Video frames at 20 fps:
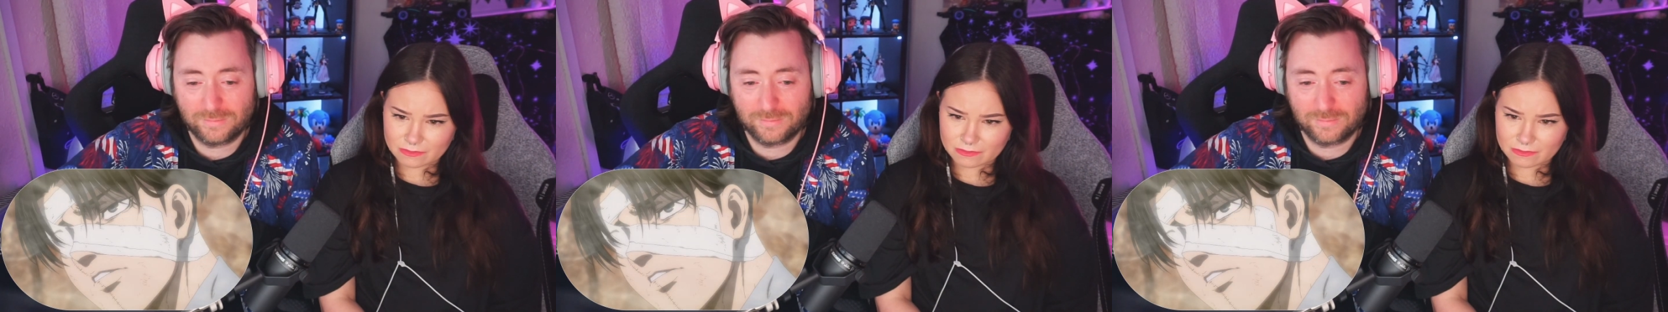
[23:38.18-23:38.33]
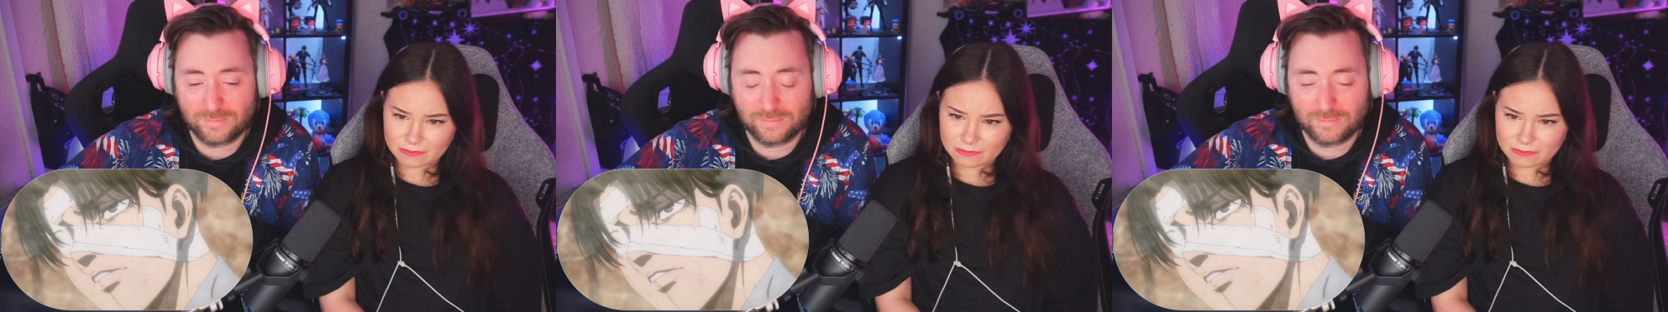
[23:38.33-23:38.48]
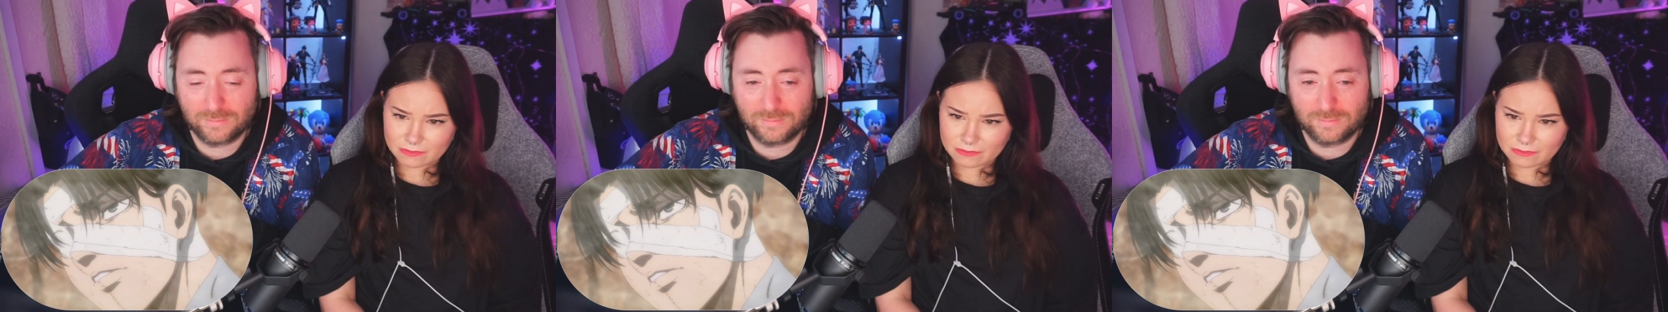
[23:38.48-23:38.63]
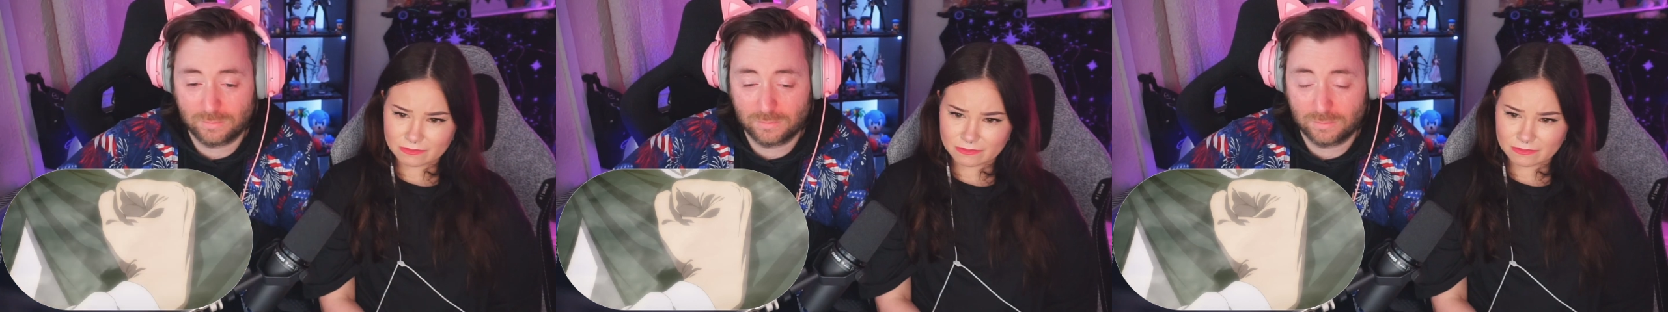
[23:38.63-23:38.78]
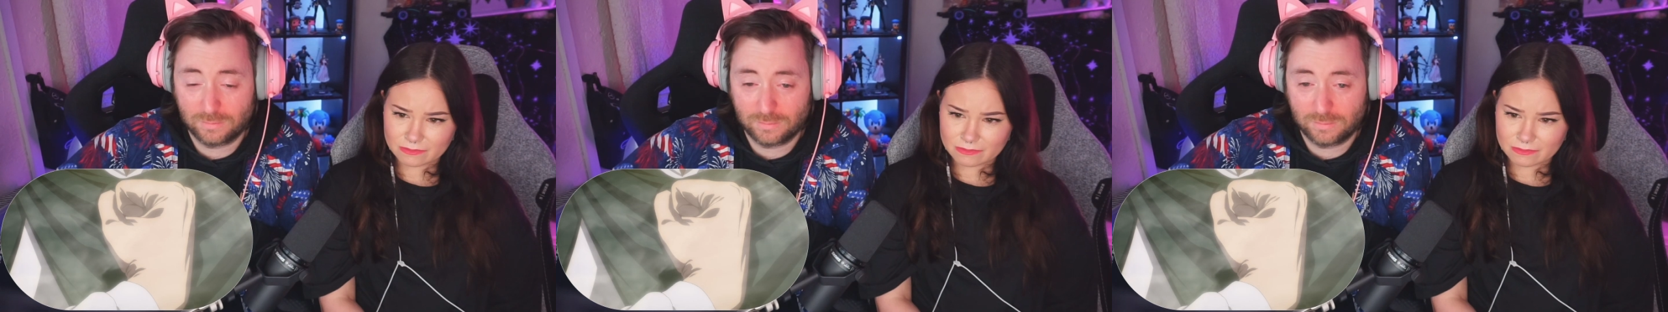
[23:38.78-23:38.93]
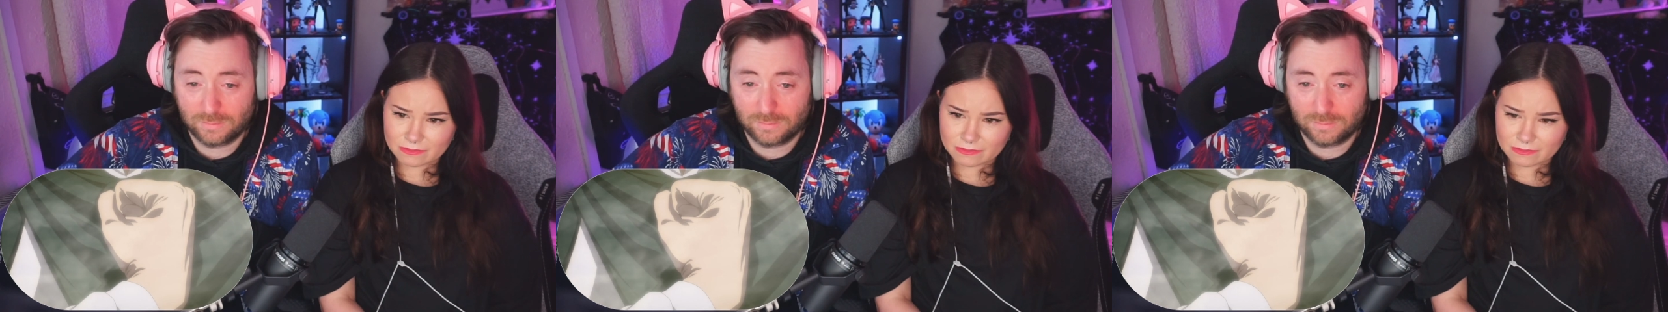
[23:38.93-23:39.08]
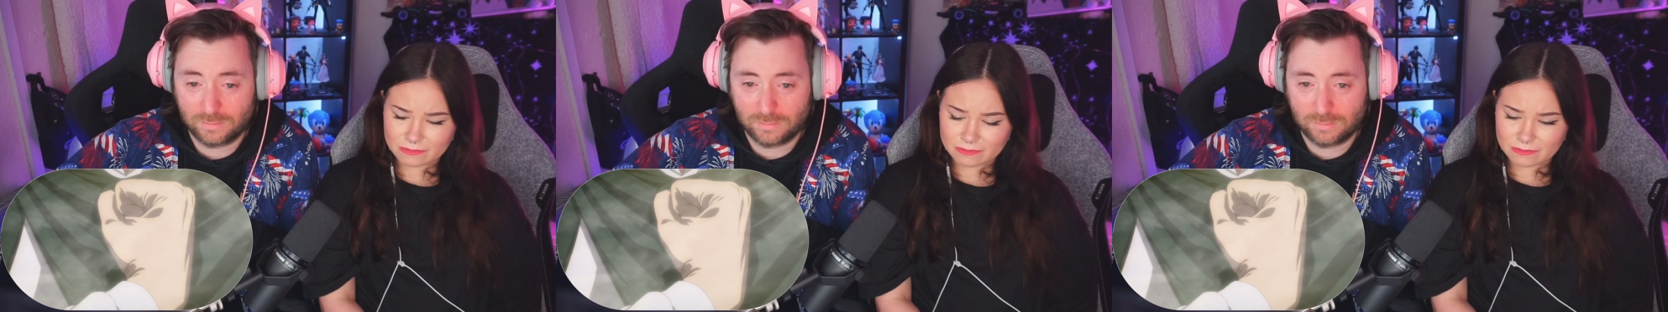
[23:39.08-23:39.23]

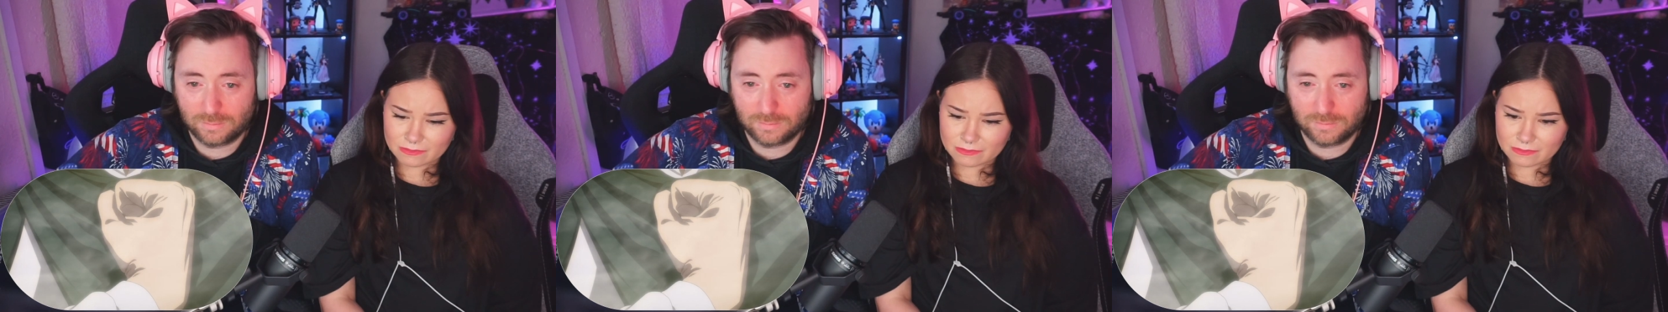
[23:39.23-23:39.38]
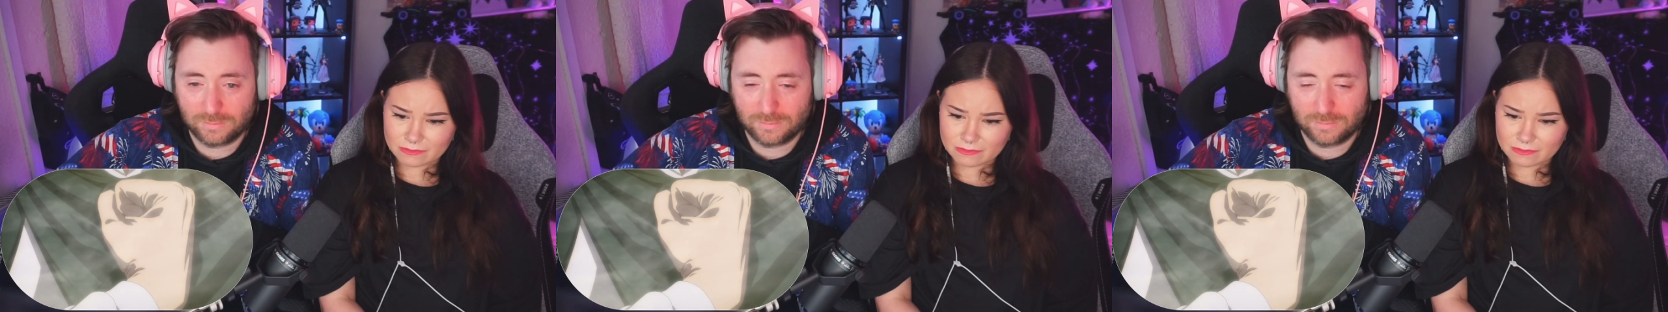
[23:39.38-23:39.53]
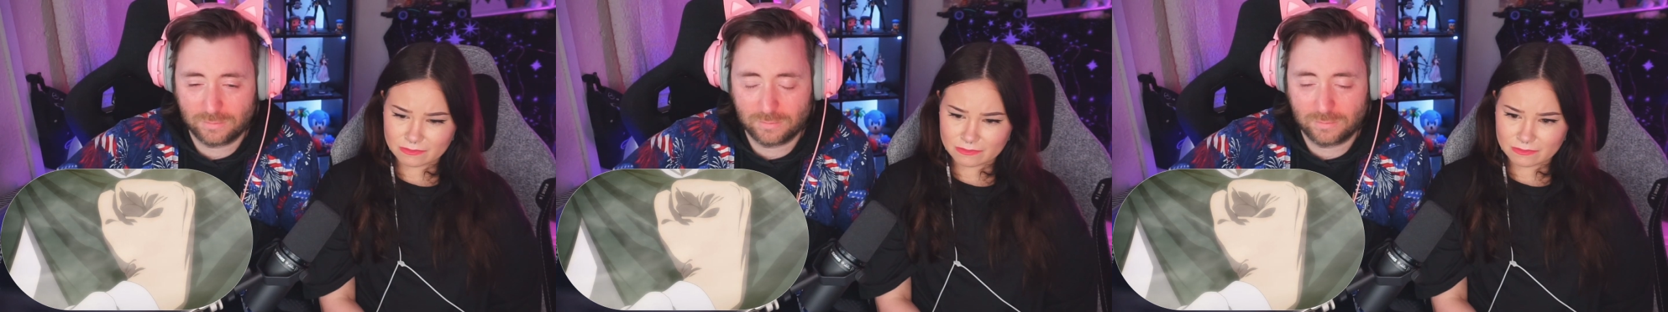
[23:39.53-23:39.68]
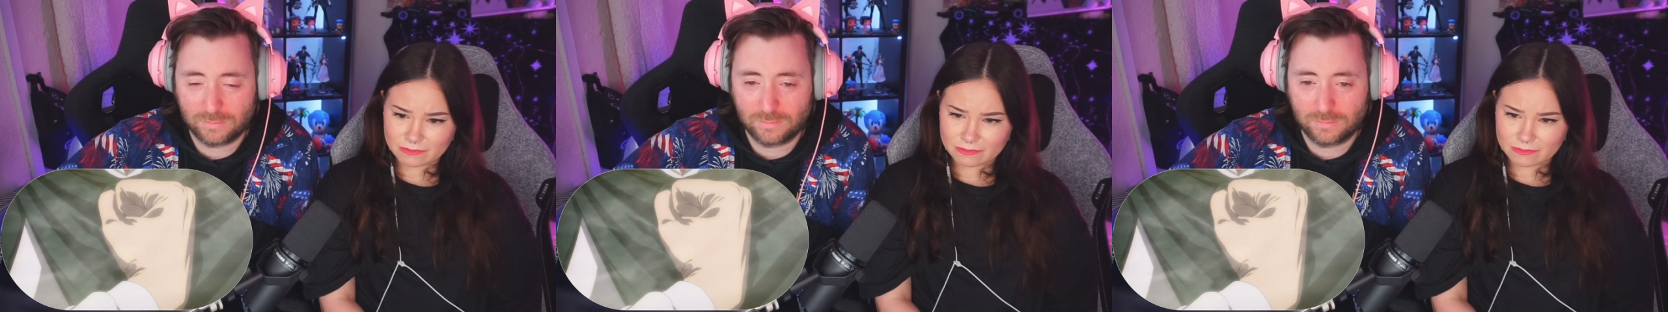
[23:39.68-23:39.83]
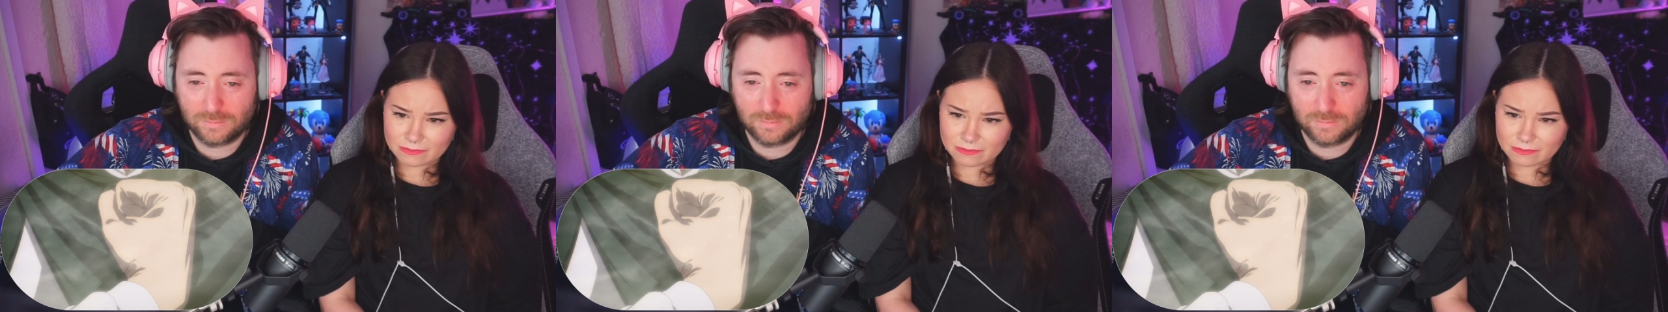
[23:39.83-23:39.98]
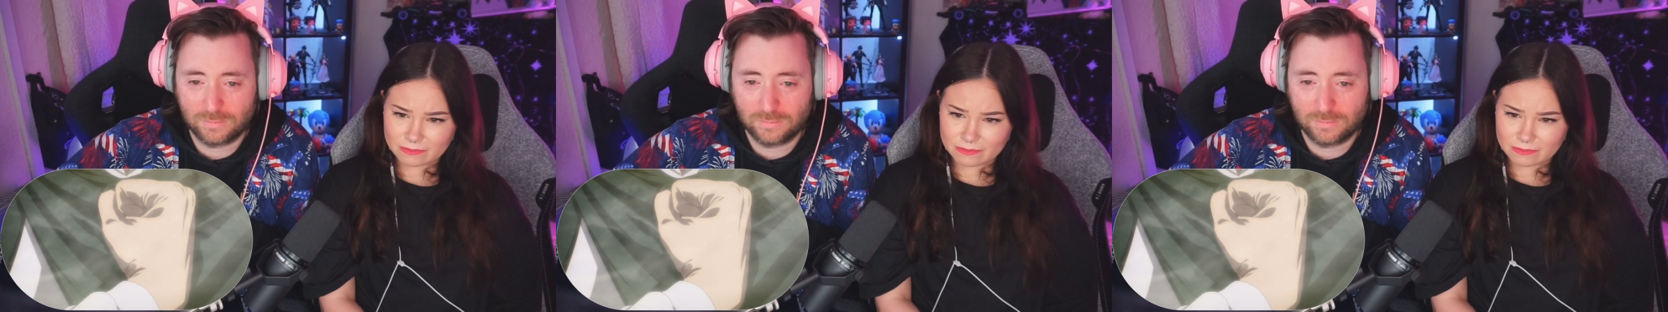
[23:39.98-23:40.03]
(silence)